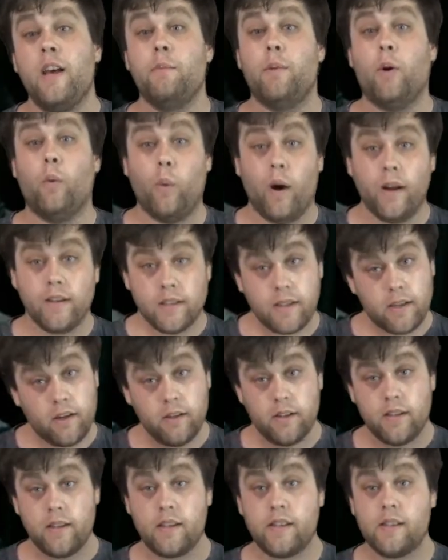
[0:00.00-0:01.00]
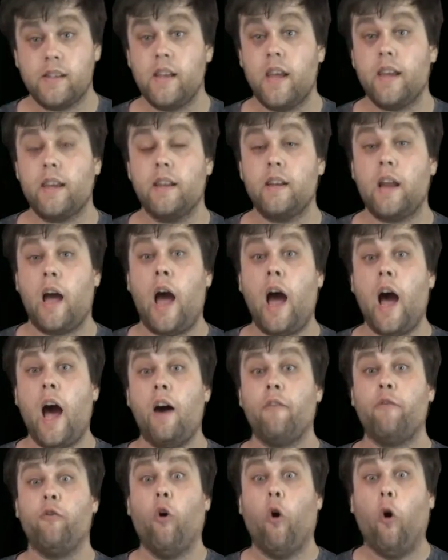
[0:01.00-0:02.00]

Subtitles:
But once I got to the second half,